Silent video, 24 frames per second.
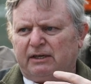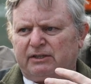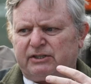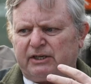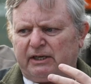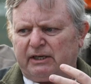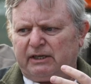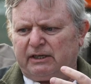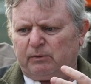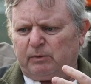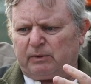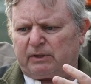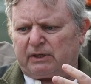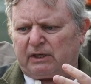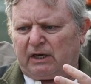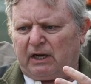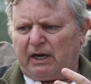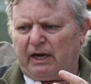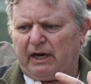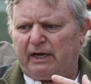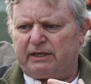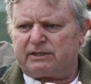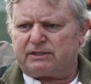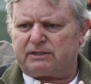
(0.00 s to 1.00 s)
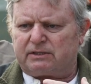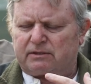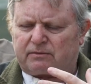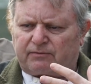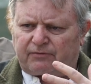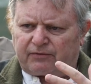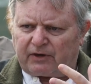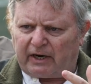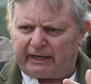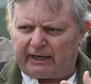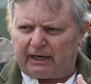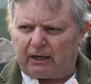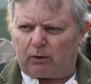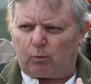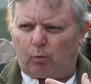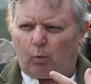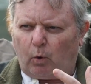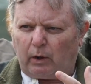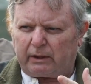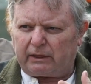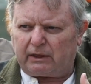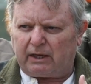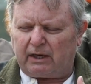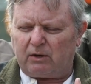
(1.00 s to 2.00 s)
dealing with clients and finding out
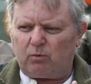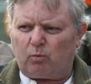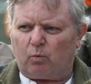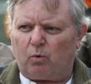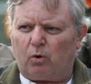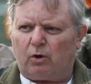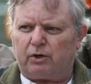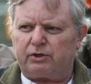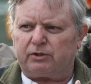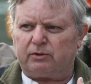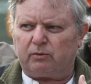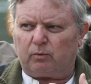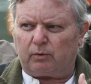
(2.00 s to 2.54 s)
what they want.